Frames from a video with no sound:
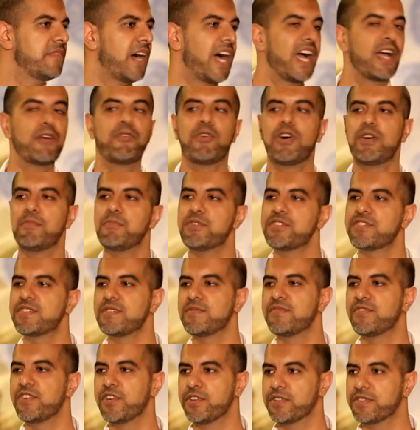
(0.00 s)
I want
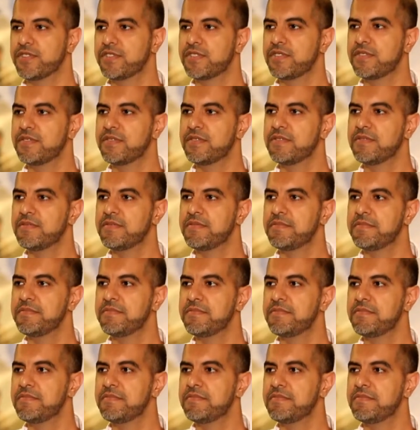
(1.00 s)
Muslim votes.
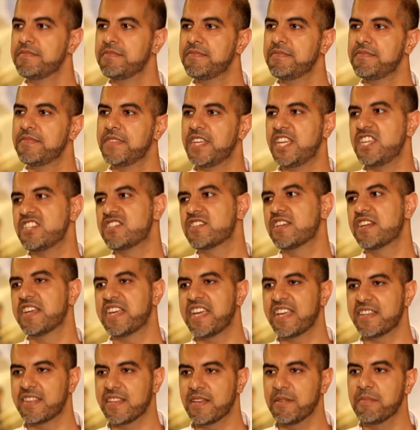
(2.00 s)
He's going to
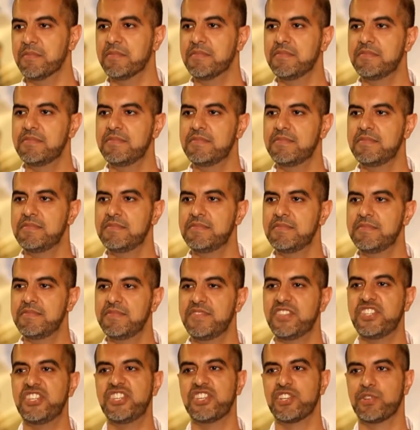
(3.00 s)
get them.
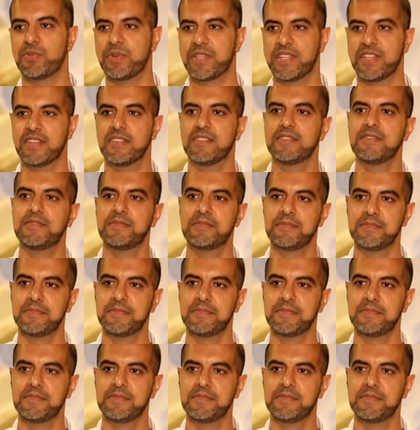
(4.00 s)
Deal with it.